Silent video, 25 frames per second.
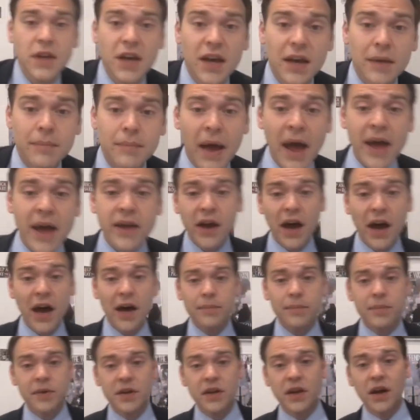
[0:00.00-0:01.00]
my
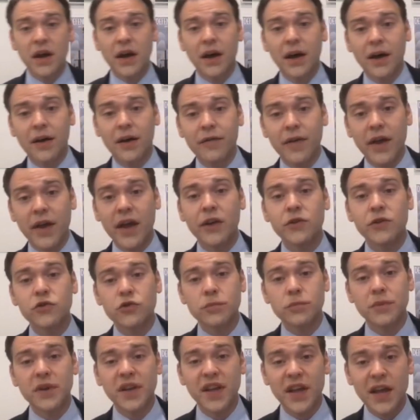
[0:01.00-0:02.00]
copy of
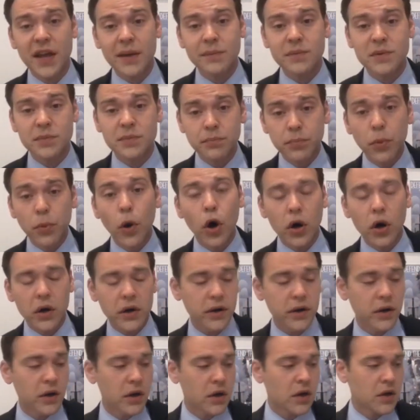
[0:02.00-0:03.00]
Andrew McCabe's book.
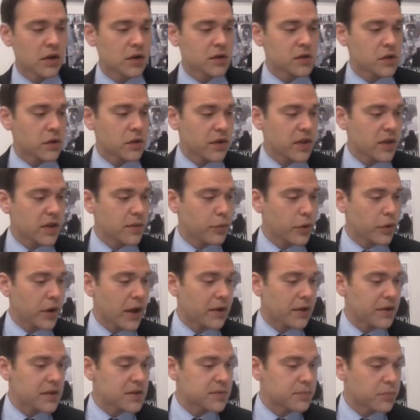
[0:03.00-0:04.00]
So he put
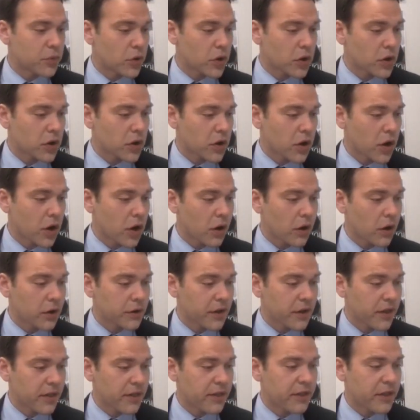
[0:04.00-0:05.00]
out his book called
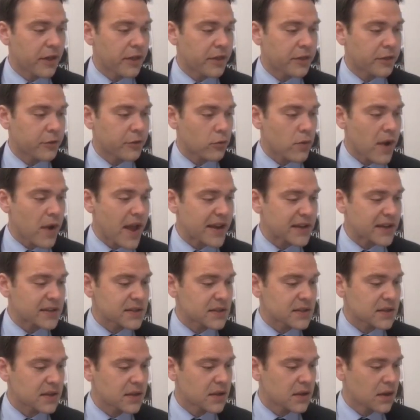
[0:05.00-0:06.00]
The
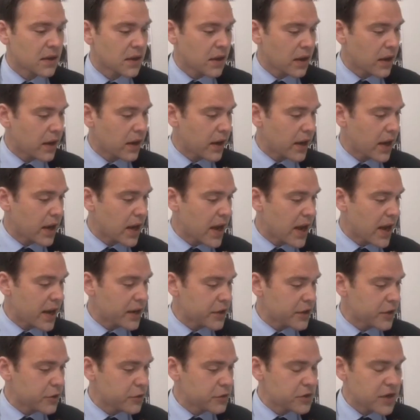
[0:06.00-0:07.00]
Threat. And
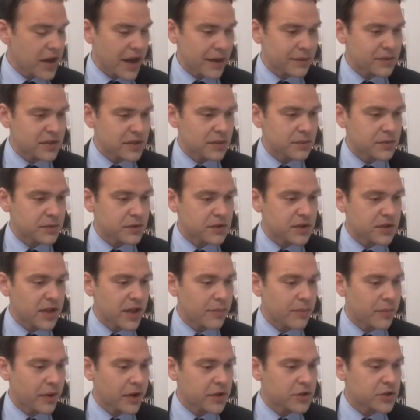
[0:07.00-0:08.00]
huge hat tip to
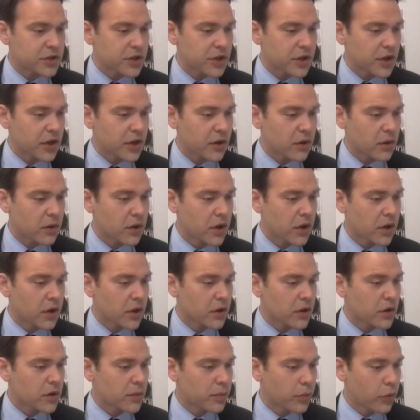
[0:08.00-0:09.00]
Dan Bongino,
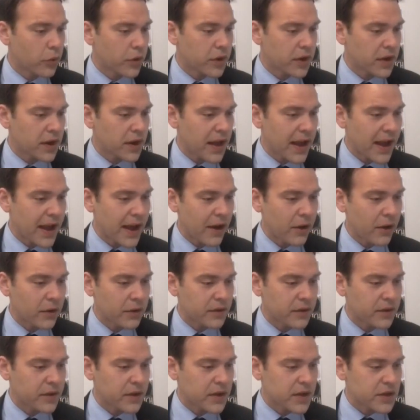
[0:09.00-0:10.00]
who pointed
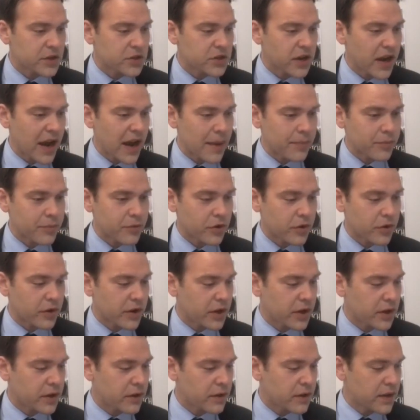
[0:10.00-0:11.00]
out the chapter
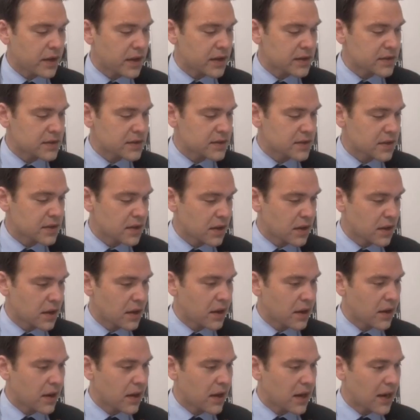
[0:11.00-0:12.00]
in this.
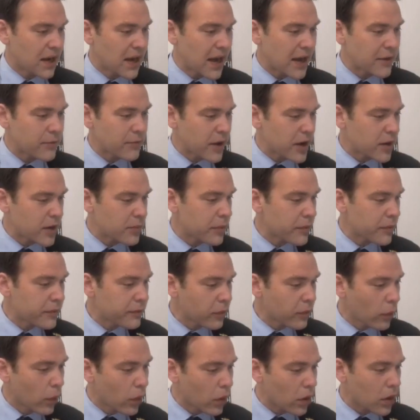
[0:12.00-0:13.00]
I'd read it
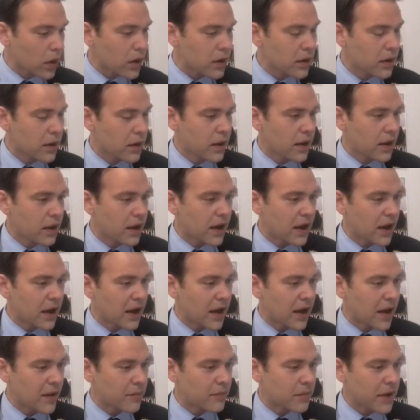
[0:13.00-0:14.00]
before,
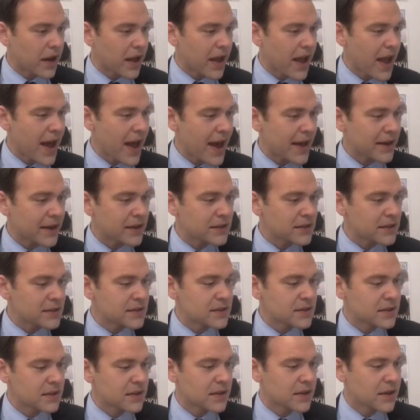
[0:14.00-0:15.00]
but I
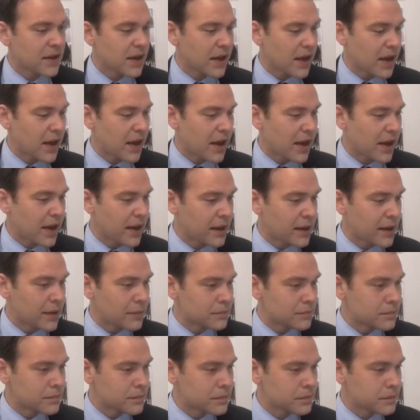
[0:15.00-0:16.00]
hadn't gone